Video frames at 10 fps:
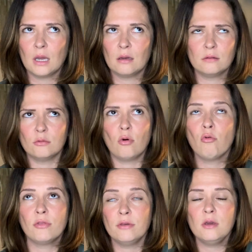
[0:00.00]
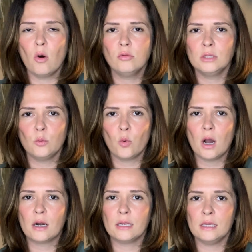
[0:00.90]
uh, or the only
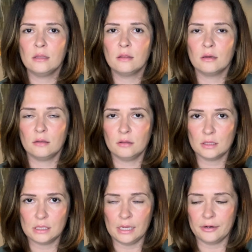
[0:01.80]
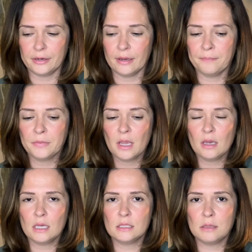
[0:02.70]
one in, in this area.
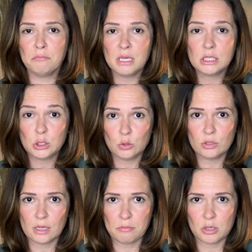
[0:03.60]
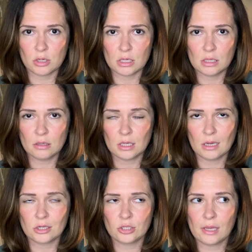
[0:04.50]
It's a mixed use community.
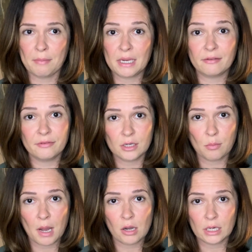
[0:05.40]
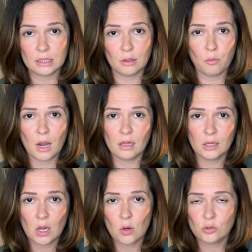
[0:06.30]
Actually, I made a video about it a while
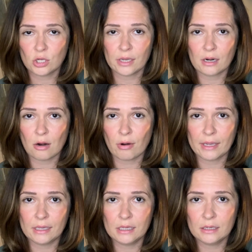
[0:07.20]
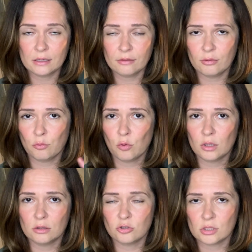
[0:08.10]
ago. Check it out right here if you
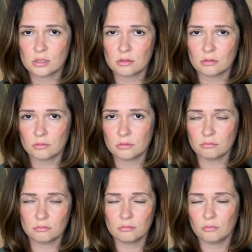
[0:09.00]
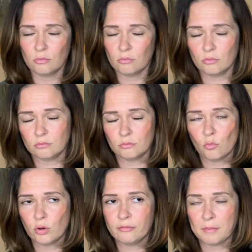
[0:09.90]
want just
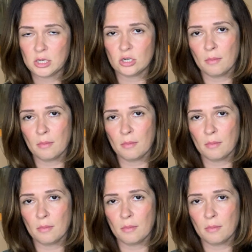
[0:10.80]
more information